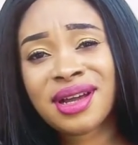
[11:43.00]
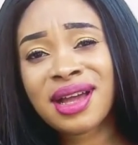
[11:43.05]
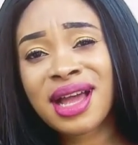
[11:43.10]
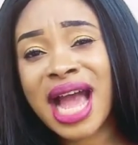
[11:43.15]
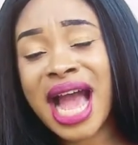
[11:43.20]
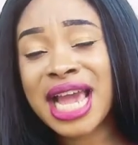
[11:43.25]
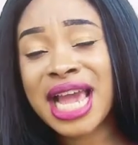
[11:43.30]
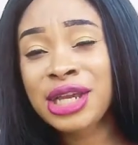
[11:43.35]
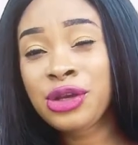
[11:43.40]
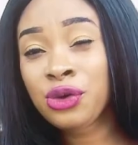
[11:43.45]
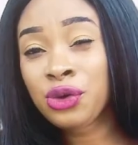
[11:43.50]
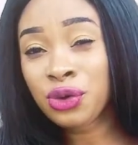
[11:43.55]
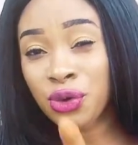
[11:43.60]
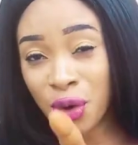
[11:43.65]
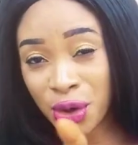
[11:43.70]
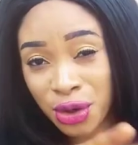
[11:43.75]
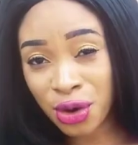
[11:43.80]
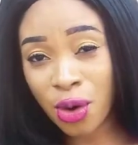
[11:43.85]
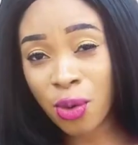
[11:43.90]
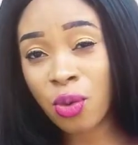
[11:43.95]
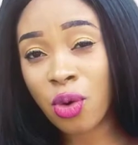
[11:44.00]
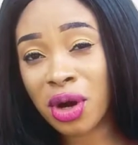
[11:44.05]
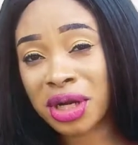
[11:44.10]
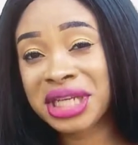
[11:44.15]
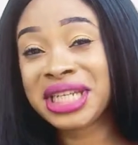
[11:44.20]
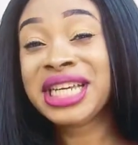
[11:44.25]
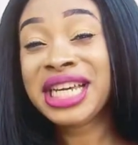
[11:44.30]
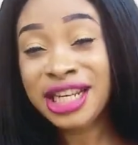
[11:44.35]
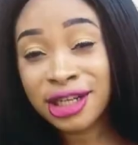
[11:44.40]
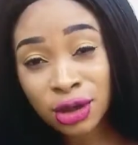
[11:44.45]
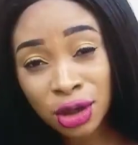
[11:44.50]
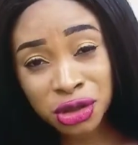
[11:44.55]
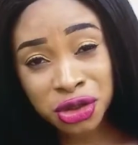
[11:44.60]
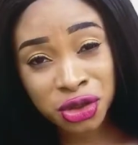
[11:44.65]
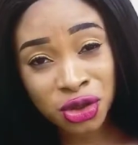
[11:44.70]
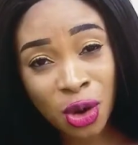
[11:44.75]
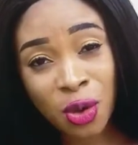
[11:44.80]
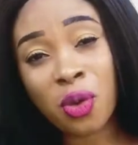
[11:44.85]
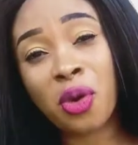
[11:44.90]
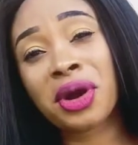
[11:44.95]
and you know you're working, he knows
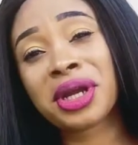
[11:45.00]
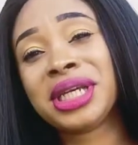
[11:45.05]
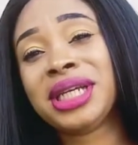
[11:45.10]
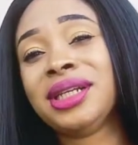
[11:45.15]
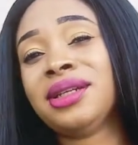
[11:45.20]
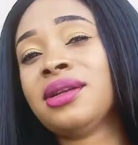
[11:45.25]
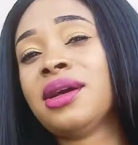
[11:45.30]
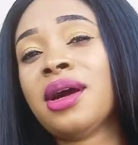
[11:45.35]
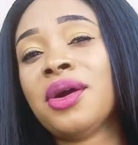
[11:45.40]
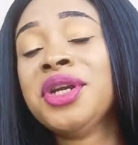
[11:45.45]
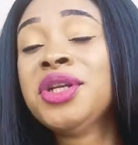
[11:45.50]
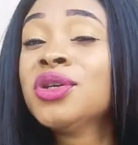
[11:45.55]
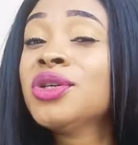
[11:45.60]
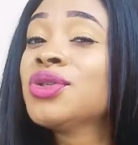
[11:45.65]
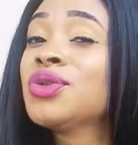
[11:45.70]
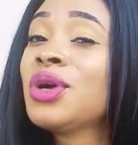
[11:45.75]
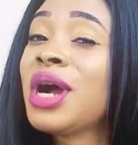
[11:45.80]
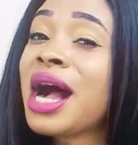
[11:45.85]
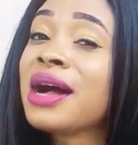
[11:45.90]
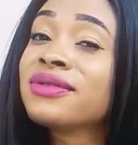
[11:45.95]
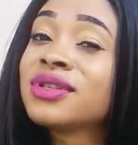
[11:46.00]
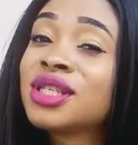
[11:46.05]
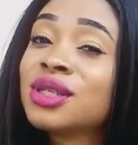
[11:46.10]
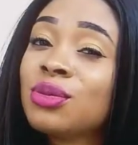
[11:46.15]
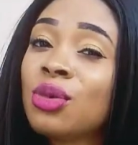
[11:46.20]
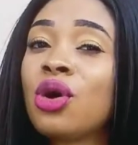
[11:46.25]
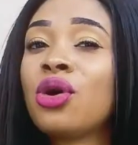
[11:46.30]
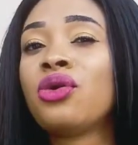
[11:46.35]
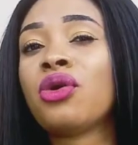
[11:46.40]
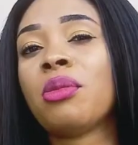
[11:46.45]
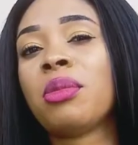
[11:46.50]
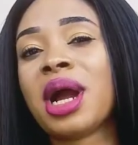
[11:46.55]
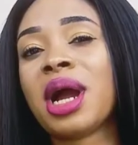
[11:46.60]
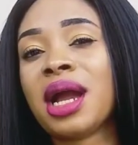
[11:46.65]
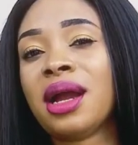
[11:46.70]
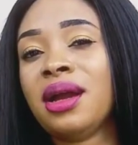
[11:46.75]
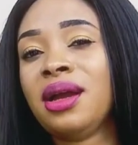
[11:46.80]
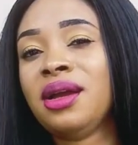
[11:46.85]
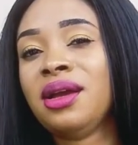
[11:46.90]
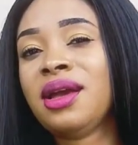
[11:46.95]
you're working, he knows you have small rubber,
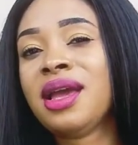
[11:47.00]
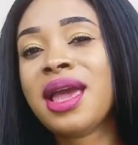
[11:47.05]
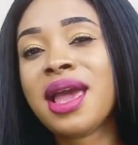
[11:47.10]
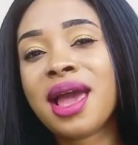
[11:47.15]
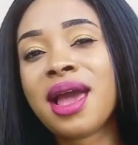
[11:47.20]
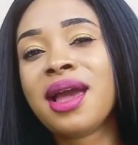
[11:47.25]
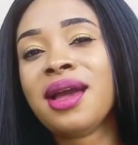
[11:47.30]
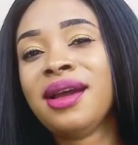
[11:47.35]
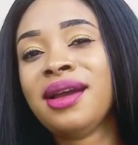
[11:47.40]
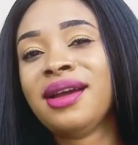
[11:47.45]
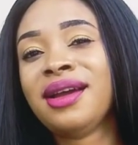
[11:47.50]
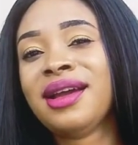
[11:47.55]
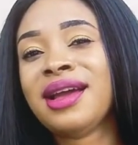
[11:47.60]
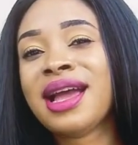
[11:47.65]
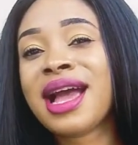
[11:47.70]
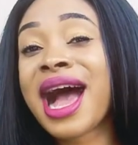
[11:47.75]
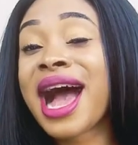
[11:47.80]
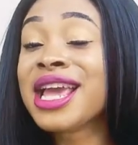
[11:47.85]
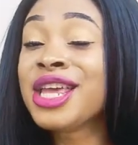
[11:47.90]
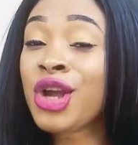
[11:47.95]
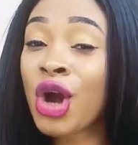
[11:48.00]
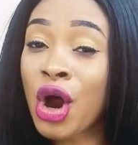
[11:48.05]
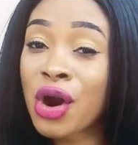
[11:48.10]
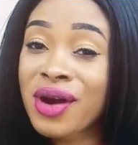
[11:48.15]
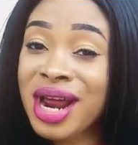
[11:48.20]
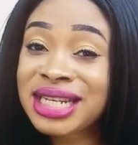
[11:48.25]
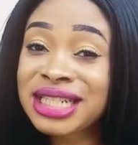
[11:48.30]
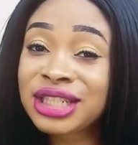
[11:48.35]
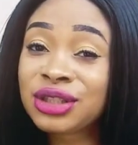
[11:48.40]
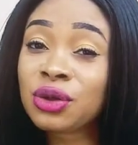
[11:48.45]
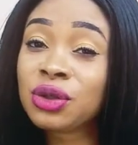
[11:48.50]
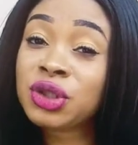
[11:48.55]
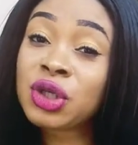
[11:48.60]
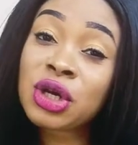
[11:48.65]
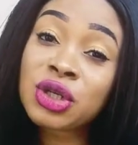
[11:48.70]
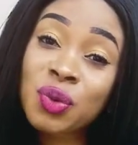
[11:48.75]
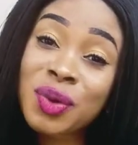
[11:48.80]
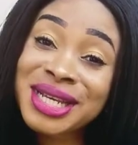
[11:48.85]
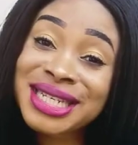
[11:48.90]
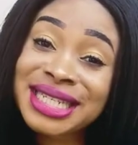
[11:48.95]
yeah, and you're ready to
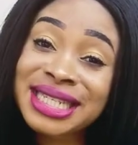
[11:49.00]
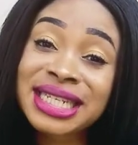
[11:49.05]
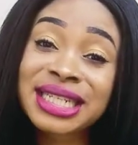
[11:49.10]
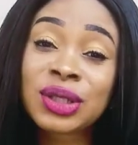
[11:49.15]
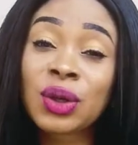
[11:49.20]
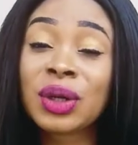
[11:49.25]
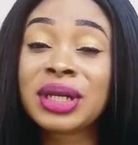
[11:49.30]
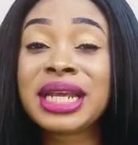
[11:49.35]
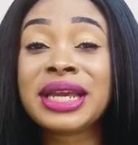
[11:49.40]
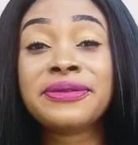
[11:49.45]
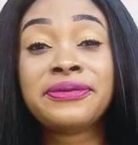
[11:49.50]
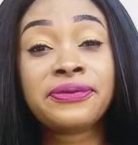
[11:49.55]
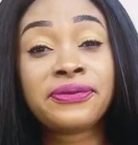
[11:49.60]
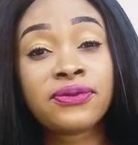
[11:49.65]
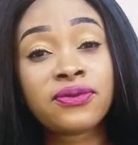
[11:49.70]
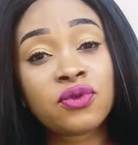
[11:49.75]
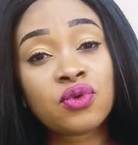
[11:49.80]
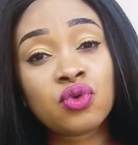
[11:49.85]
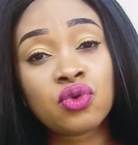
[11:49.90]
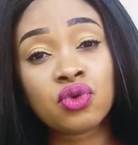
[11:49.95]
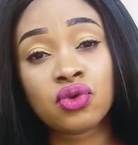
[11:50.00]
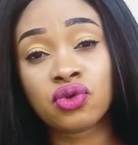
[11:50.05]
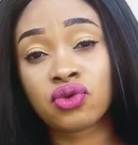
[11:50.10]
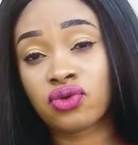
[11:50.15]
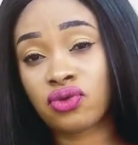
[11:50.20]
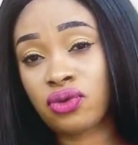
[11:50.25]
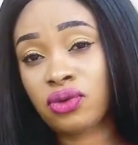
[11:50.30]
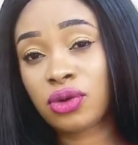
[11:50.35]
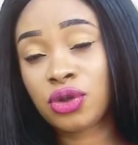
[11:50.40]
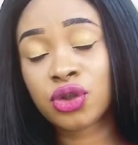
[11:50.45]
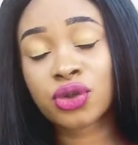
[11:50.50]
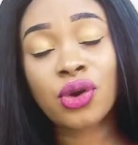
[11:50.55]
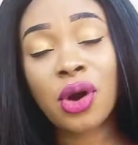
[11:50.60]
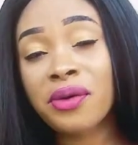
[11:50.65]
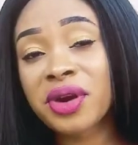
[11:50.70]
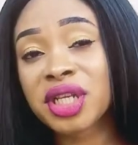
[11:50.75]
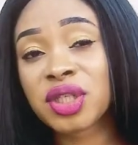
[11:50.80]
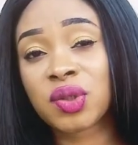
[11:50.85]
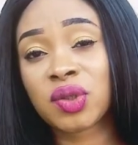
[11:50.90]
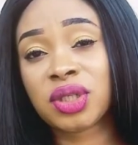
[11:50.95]
just waste it on a fool,
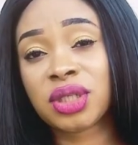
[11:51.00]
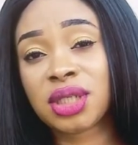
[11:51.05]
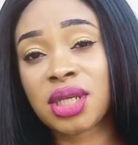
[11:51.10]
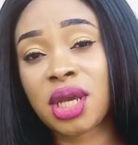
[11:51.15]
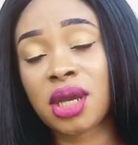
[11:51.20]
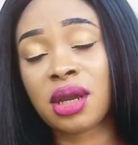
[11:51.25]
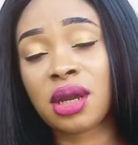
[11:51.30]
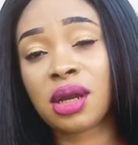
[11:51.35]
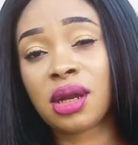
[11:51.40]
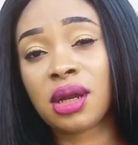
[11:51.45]
sorry to say.